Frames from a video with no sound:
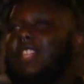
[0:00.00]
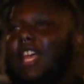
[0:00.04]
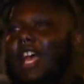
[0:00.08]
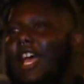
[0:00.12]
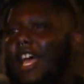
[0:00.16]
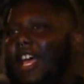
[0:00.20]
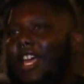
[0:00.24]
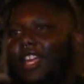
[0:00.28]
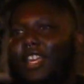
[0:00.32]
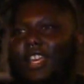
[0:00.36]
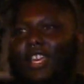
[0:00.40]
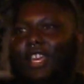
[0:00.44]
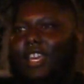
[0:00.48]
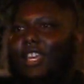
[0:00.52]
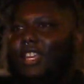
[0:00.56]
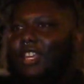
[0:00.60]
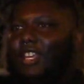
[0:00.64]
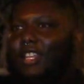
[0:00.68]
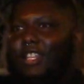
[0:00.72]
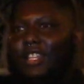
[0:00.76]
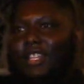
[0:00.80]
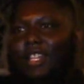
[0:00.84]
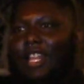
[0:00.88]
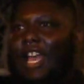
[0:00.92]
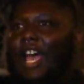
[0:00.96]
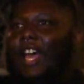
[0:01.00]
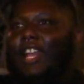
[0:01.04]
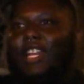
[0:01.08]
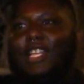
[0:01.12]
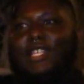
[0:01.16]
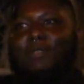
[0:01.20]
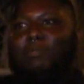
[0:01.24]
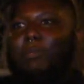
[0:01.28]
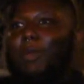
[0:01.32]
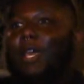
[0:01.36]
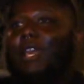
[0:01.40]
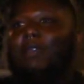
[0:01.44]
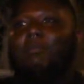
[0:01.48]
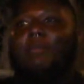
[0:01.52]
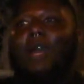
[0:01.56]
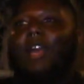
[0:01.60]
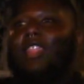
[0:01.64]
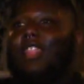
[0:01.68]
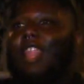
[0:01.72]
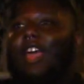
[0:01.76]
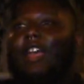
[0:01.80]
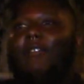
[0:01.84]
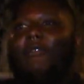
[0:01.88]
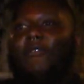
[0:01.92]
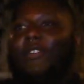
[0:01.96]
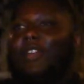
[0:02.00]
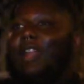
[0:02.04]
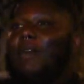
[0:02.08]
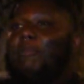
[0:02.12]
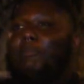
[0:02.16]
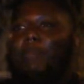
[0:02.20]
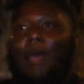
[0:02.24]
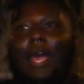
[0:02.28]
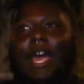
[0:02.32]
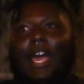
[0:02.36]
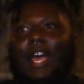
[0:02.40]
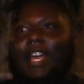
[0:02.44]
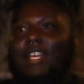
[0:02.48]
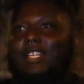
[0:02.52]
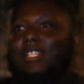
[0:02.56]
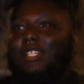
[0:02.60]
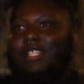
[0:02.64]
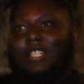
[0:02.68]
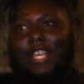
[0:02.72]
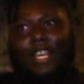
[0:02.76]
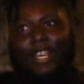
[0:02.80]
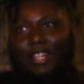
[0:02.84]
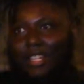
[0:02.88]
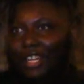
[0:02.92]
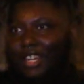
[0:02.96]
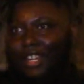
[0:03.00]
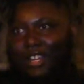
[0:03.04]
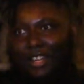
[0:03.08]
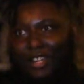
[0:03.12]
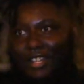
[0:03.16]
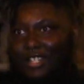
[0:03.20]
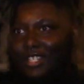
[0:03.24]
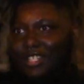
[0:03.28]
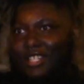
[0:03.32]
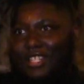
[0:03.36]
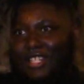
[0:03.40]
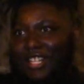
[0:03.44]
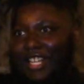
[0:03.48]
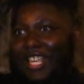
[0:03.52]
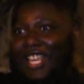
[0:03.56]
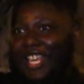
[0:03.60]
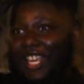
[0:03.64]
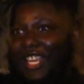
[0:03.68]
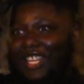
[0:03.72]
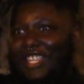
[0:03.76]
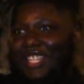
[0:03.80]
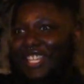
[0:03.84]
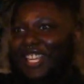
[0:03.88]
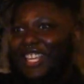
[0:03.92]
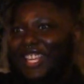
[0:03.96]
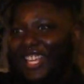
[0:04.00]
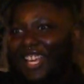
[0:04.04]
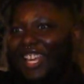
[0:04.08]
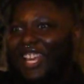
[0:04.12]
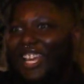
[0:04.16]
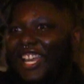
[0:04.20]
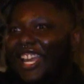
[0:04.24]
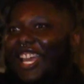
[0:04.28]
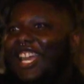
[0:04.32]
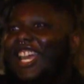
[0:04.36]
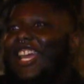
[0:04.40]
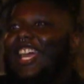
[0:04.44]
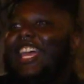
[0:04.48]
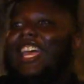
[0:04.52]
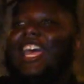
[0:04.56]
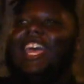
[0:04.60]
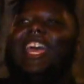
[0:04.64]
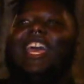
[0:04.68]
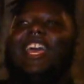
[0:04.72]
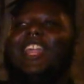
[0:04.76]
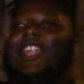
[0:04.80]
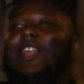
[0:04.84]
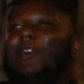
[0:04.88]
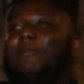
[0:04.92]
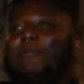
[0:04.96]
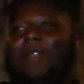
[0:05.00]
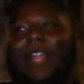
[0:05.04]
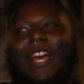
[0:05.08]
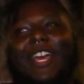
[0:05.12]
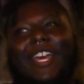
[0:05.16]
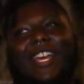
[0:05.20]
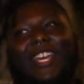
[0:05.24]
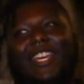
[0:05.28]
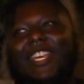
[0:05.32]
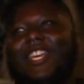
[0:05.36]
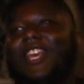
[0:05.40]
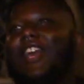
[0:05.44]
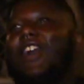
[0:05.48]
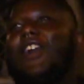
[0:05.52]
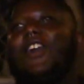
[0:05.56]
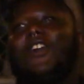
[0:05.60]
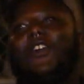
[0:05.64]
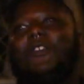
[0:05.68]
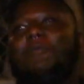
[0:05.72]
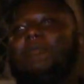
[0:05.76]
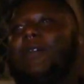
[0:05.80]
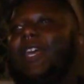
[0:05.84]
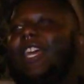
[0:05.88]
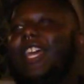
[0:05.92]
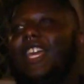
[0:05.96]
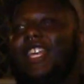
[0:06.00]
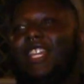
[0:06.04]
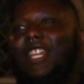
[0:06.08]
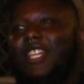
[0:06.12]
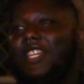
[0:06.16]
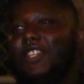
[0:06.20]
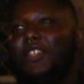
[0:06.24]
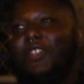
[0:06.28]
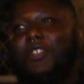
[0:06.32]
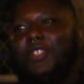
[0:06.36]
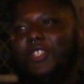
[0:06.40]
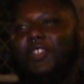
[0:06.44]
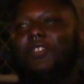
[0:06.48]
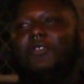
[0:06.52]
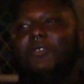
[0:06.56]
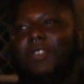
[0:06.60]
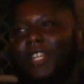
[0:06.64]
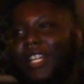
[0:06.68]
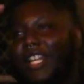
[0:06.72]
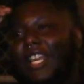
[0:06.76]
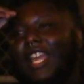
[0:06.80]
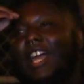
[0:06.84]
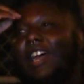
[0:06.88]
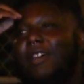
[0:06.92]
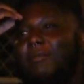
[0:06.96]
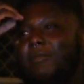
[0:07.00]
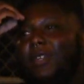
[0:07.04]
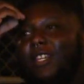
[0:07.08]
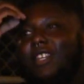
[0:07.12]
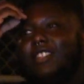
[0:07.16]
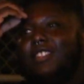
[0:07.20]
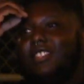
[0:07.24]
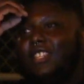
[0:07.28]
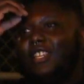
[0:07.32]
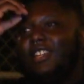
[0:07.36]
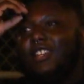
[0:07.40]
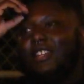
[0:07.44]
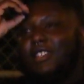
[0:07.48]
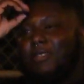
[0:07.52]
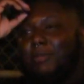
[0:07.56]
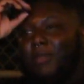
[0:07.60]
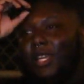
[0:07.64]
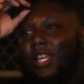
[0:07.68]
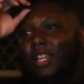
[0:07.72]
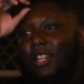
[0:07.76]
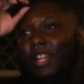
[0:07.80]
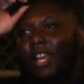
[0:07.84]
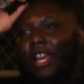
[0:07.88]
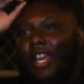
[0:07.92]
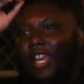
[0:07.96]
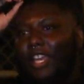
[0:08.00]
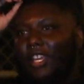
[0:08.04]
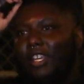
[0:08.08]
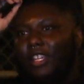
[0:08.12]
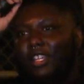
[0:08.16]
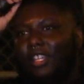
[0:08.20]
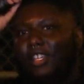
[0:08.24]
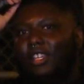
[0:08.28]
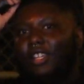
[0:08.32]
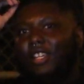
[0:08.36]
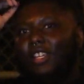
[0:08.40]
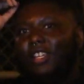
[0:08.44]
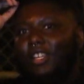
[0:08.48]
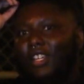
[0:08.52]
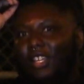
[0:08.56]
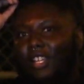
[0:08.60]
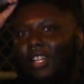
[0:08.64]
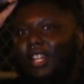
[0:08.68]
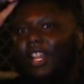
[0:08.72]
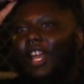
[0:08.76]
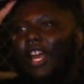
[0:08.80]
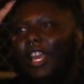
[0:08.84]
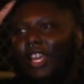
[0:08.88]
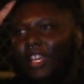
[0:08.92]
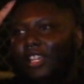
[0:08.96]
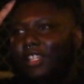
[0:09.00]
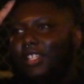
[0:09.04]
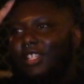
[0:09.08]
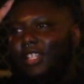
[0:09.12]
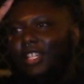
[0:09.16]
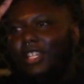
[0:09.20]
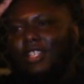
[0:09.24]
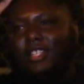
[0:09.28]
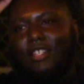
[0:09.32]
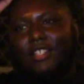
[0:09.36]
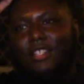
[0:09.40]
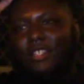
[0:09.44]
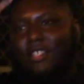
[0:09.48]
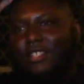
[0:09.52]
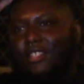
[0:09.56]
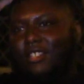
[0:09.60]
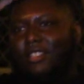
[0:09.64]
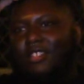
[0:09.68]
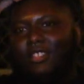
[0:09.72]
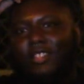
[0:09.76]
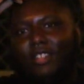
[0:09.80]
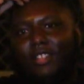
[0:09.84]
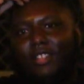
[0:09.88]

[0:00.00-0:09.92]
That explained my life for the past 10 years. And I'm like, yo, man, you really had me in tears, man. Because.